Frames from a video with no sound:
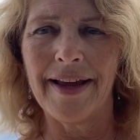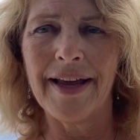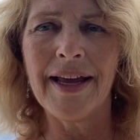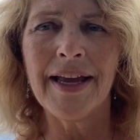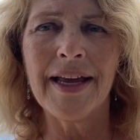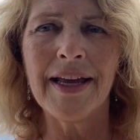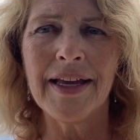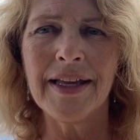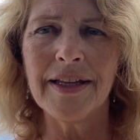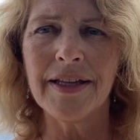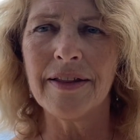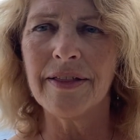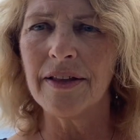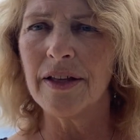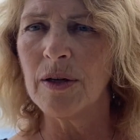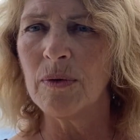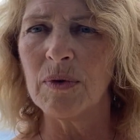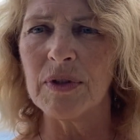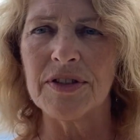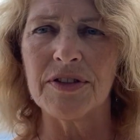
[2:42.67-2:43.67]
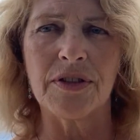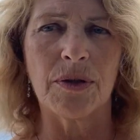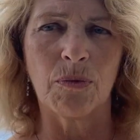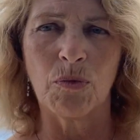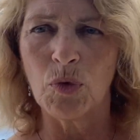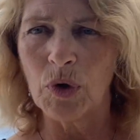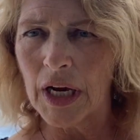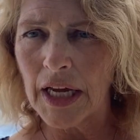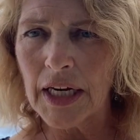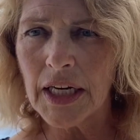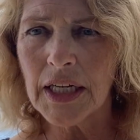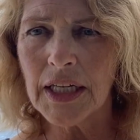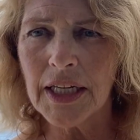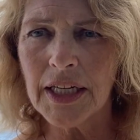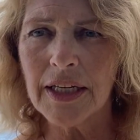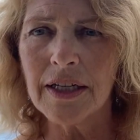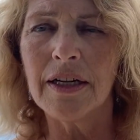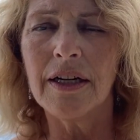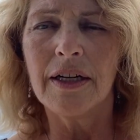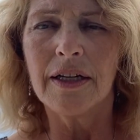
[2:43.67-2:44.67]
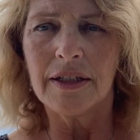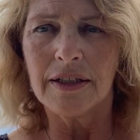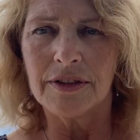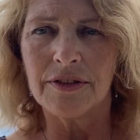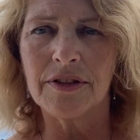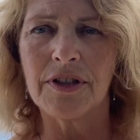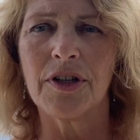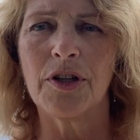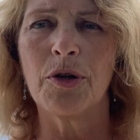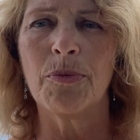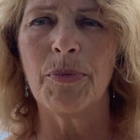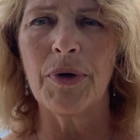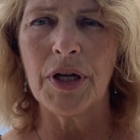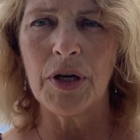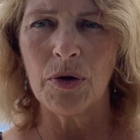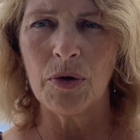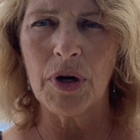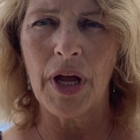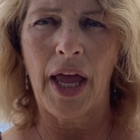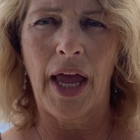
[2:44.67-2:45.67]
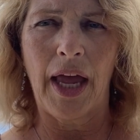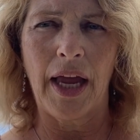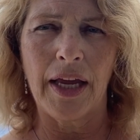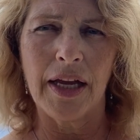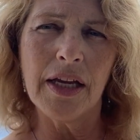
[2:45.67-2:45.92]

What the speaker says: Anything with some red in it is going to be okay.